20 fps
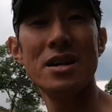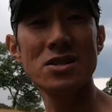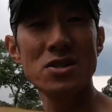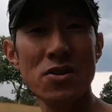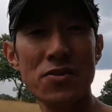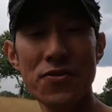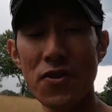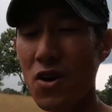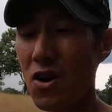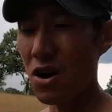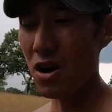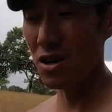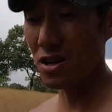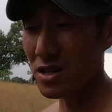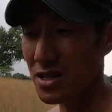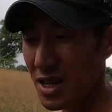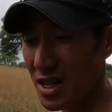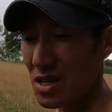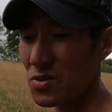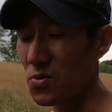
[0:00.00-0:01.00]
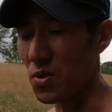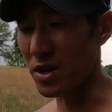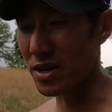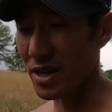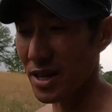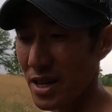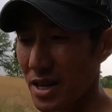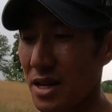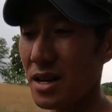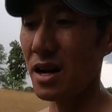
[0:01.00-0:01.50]
And so far it looks like it's
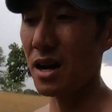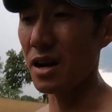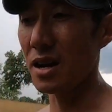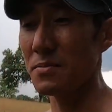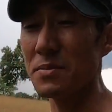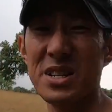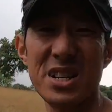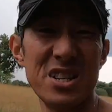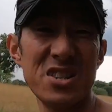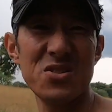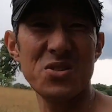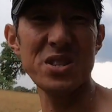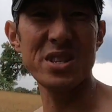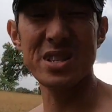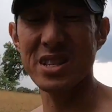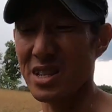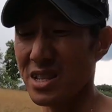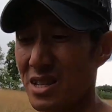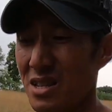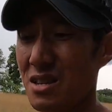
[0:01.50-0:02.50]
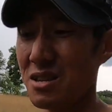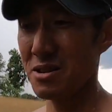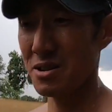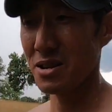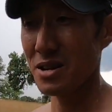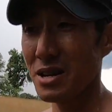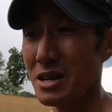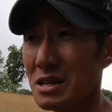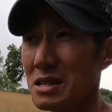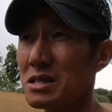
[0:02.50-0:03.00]
working. My injuries is
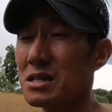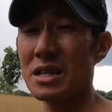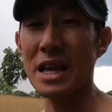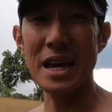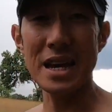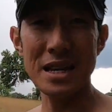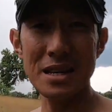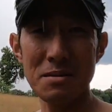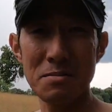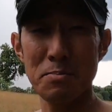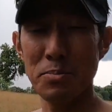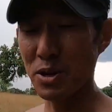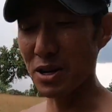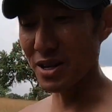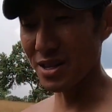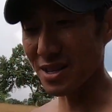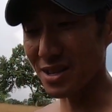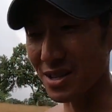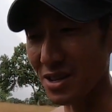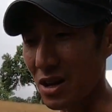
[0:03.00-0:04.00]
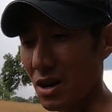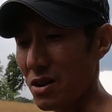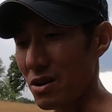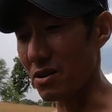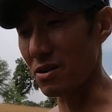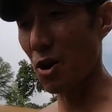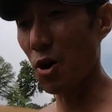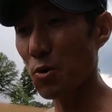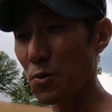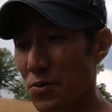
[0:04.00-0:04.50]
staying put,
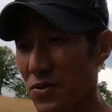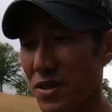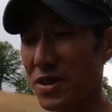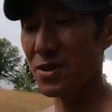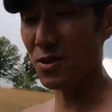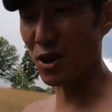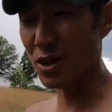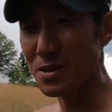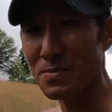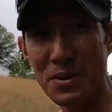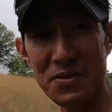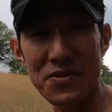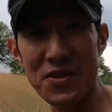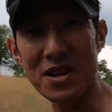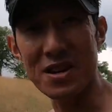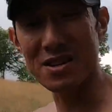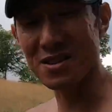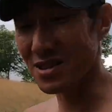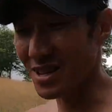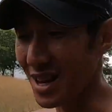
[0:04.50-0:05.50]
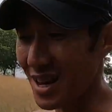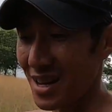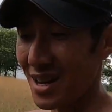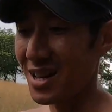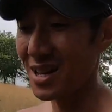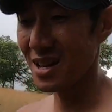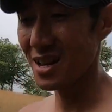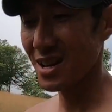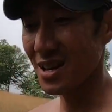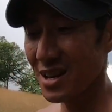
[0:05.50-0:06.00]
so hopefully crossing my fingers that
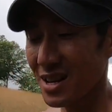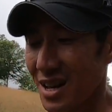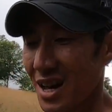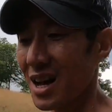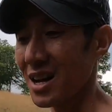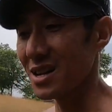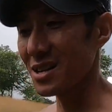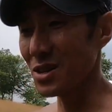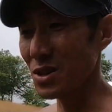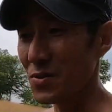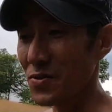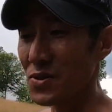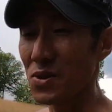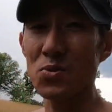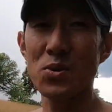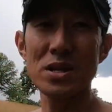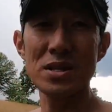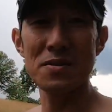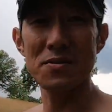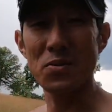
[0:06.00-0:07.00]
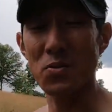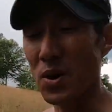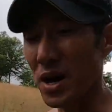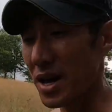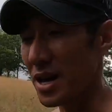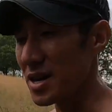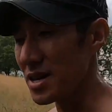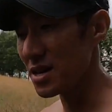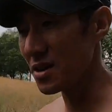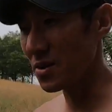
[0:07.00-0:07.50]
I can do for the rest of the
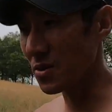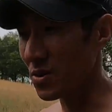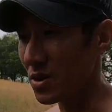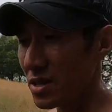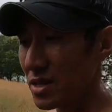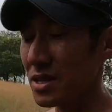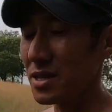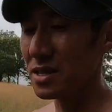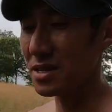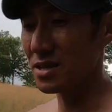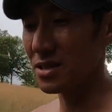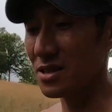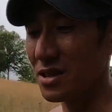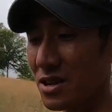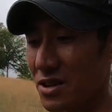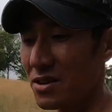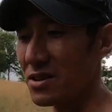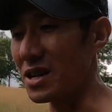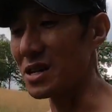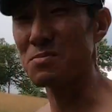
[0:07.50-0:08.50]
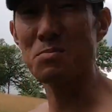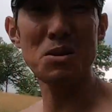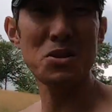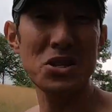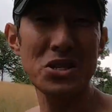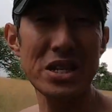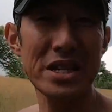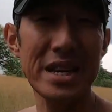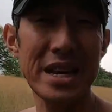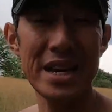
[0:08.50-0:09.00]
way, or at least, you know, as
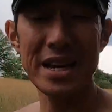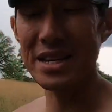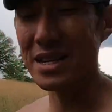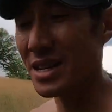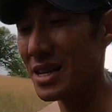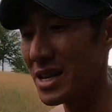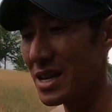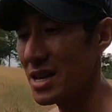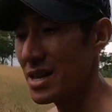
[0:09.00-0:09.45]
much as I can.